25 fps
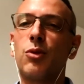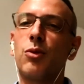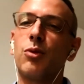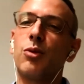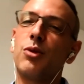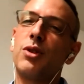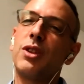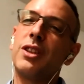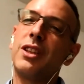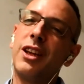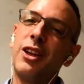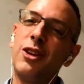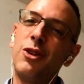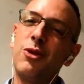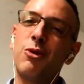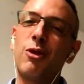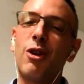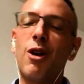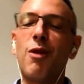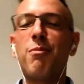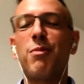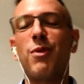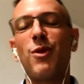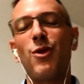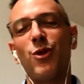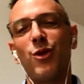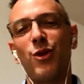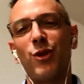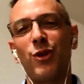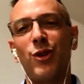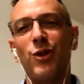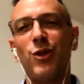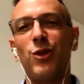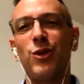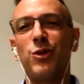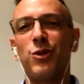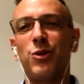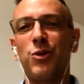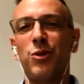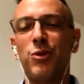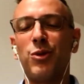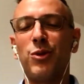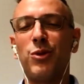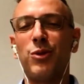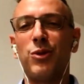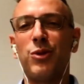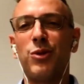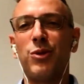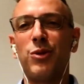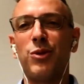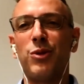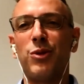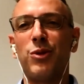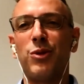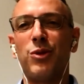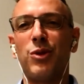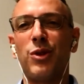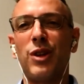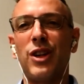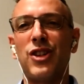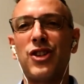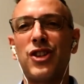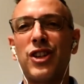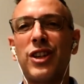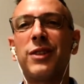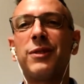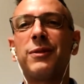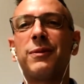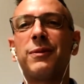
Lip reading: to stay in Europe or go to Asia.